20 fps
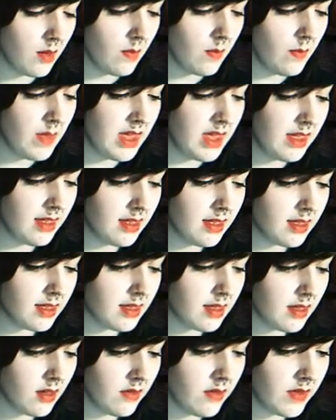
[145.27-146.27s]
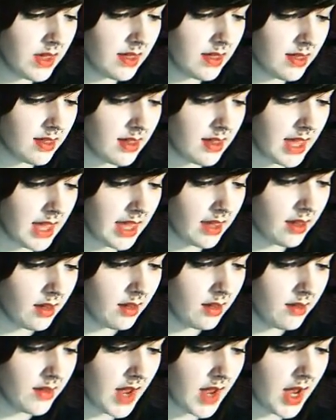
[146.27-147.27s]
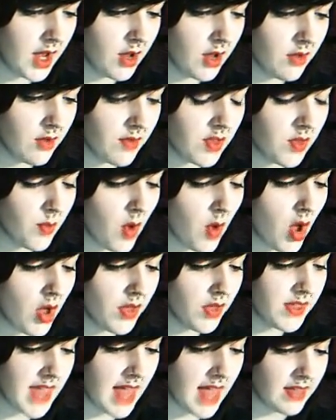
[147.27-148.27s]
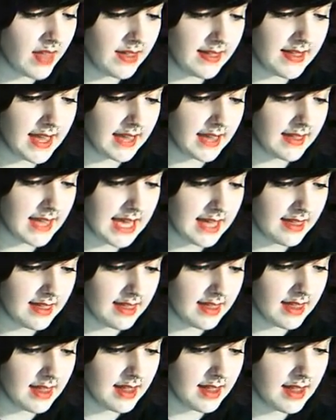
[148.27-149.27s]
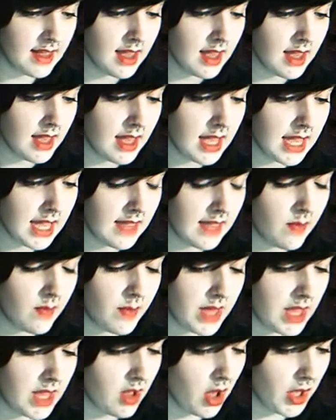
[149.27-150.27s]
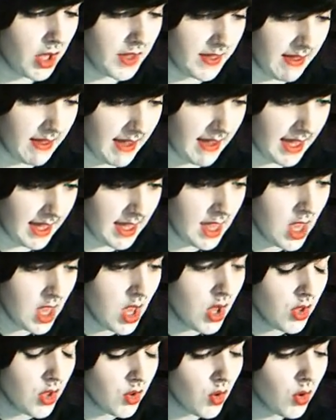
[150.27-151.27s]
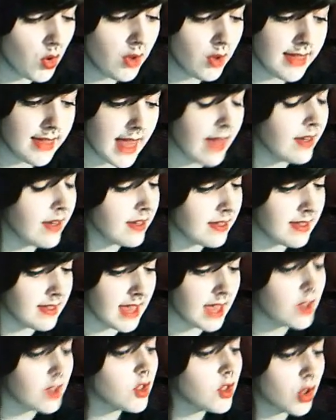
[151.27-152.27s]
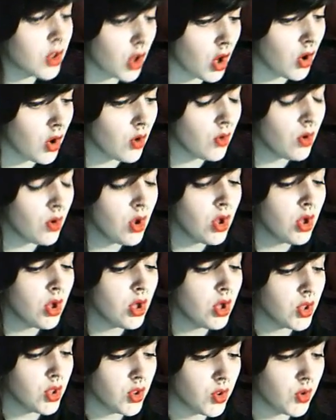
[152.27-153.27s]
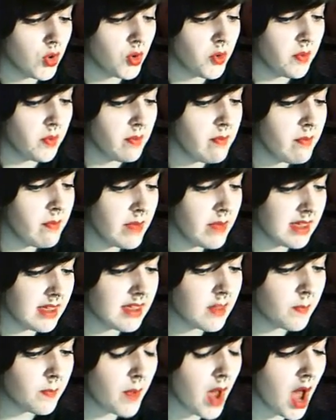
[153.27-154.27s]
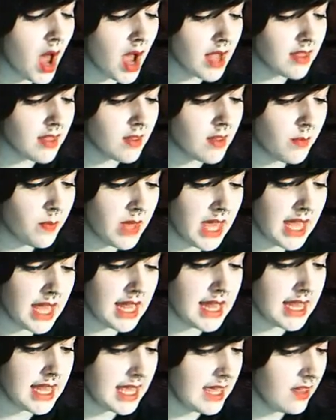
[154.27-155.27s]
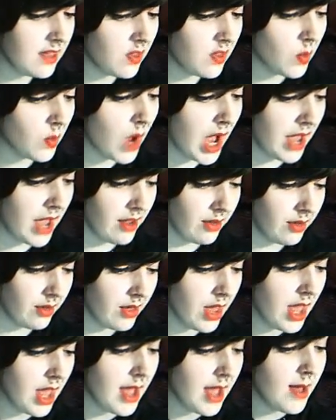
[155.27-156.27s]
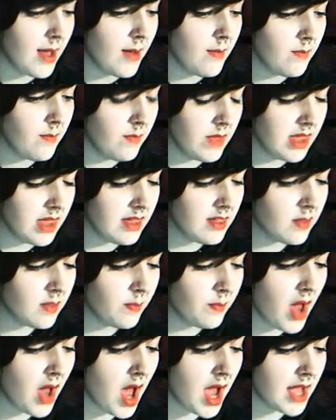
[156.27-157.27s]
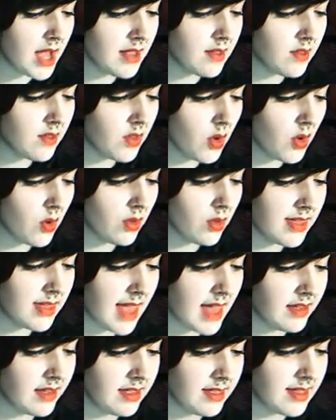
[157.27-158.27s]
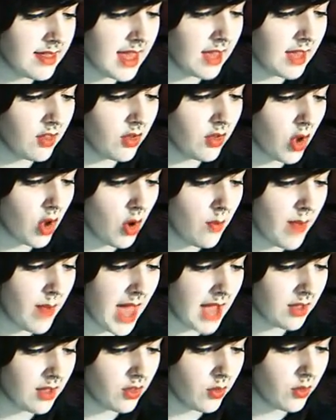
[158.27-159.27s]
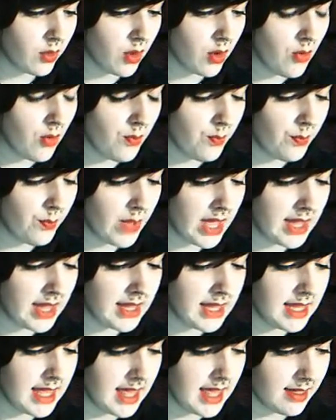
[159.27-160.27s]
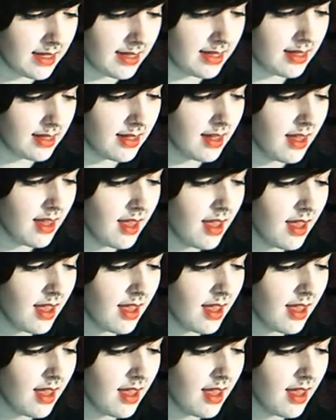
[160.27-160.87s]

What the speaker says: Ms. Sylvia Snake, tired of small Sally Snake's hissin' in the pit all day, told Sally Snake to go to Ms. Pot's pit and hiss a while. Ms. Pot told Sally Snake to go back to her own pit and hiss.